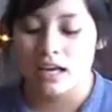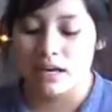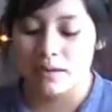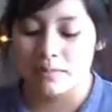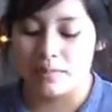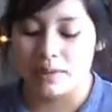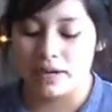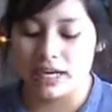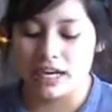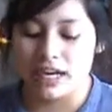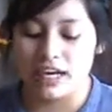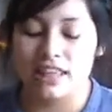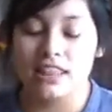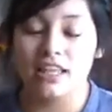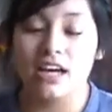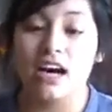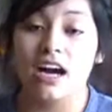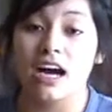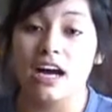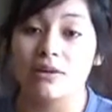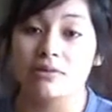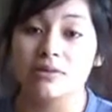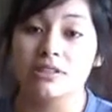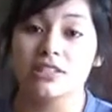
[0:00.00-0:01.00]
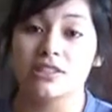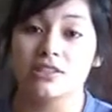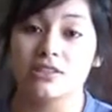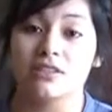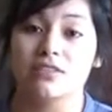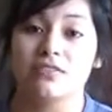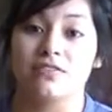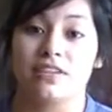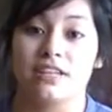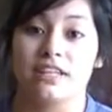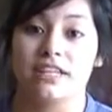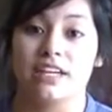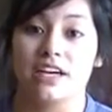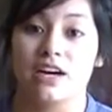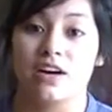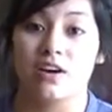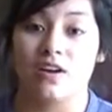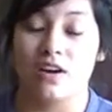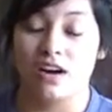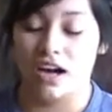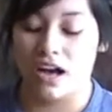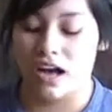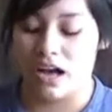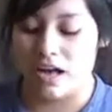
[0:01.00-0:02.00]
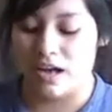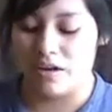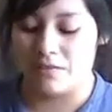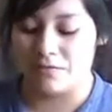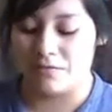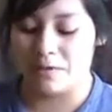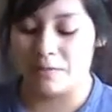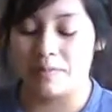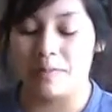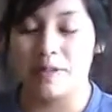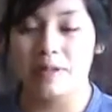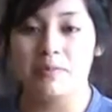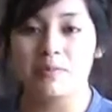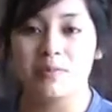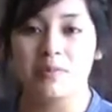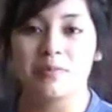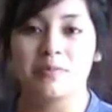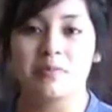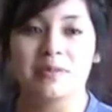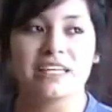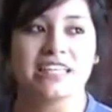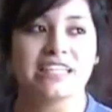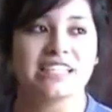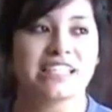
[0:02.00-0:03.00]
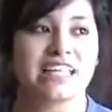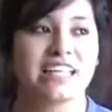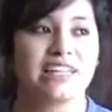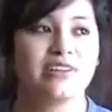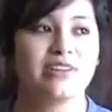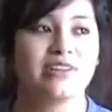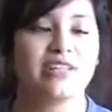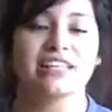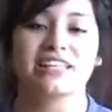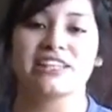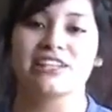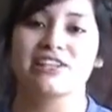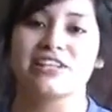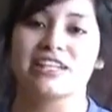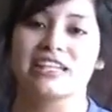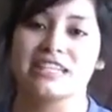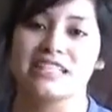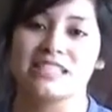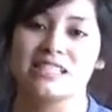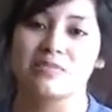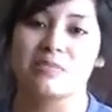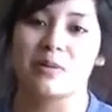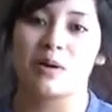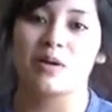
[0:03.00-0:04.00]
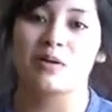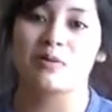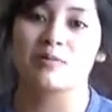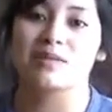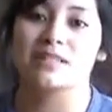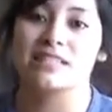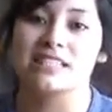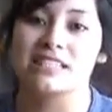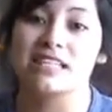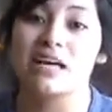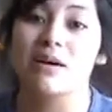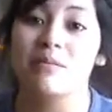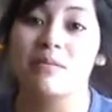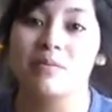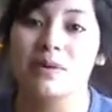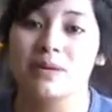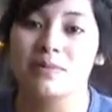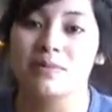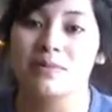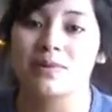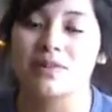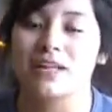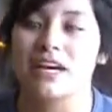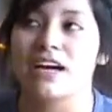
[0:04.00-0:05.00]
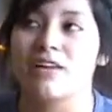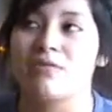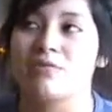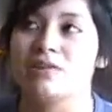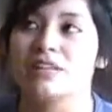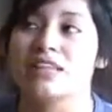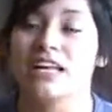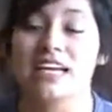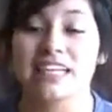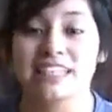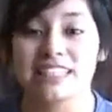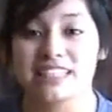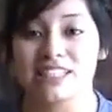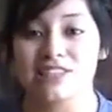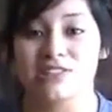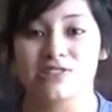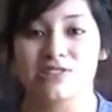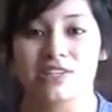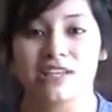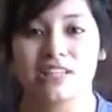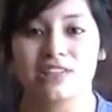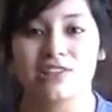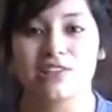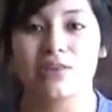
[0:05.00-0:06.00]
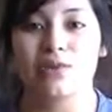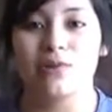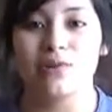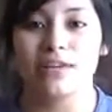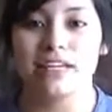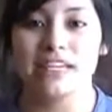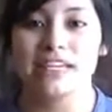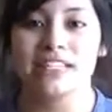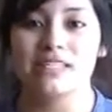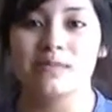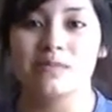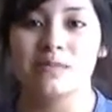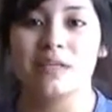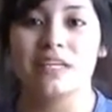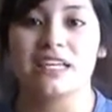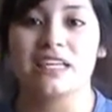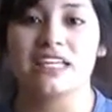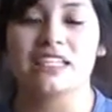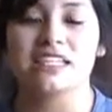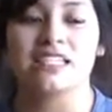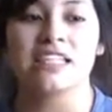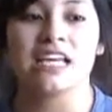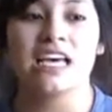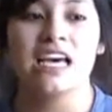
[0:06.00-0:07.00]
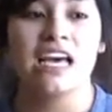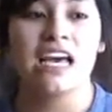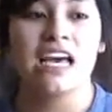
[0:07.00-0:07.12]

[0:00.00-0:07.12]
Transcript: But I thought I would do a video um, for people because I know that there is probably some people that would like to train their Yorkies because